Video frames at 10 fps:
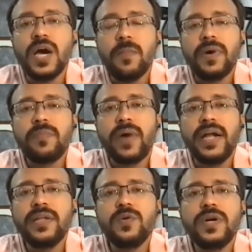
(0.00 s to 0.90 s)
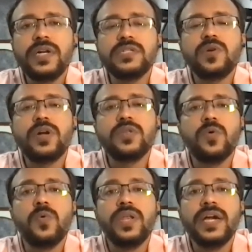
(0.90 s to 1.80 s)
But mind you, it is not the
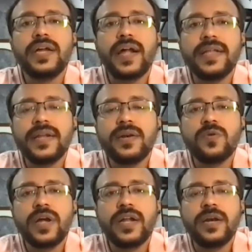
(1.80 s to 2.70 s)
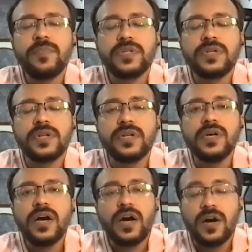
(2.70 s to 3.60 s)
only criteria to get
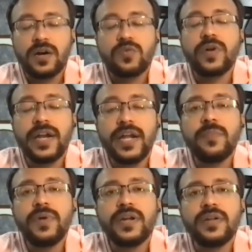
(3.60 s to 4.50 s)
admitted.